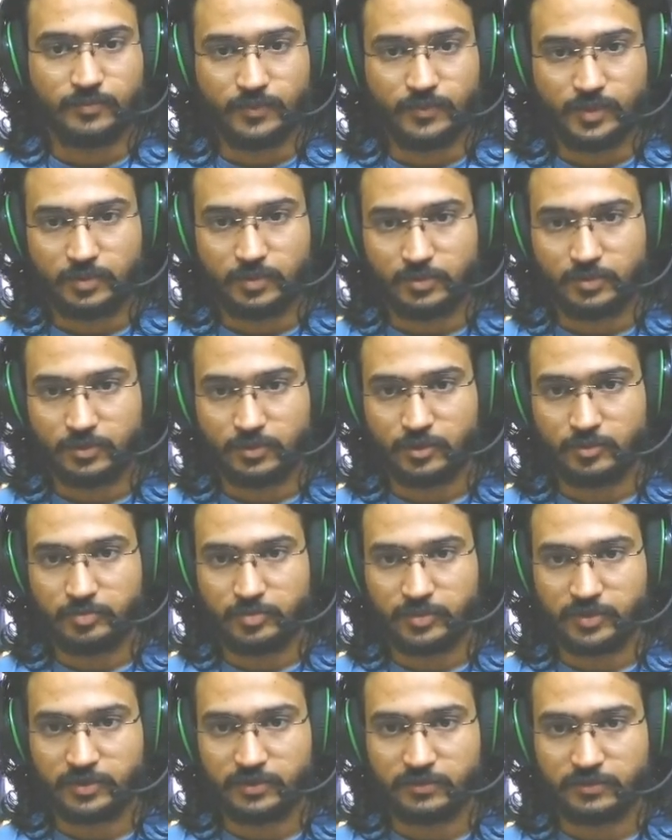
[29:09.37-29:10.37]
I'm going to
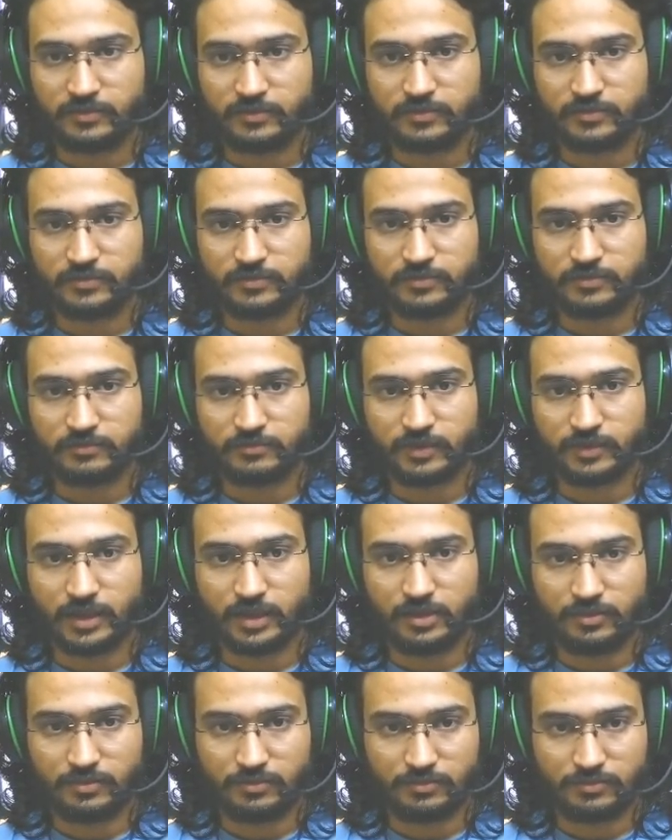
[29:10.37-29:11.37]
copy this
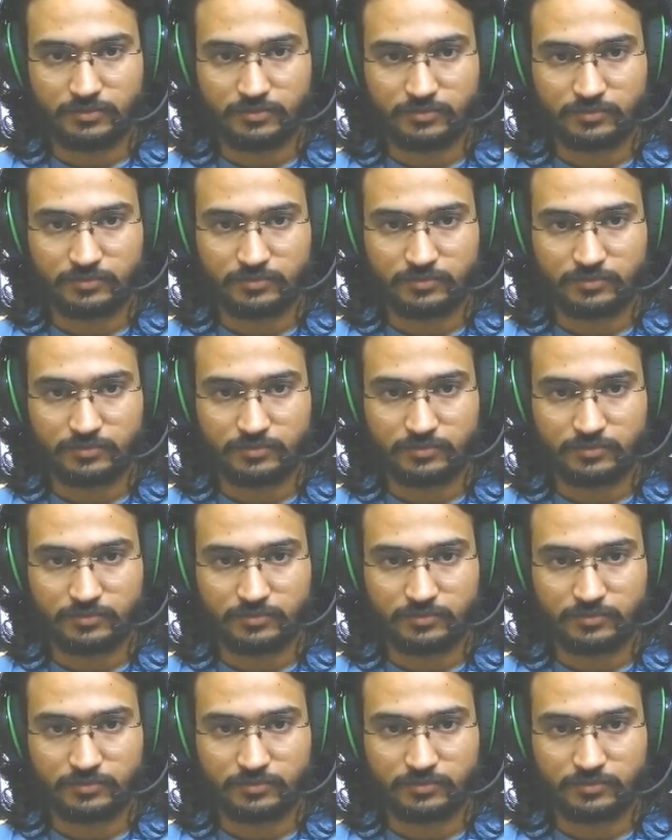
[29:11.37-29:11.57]
value.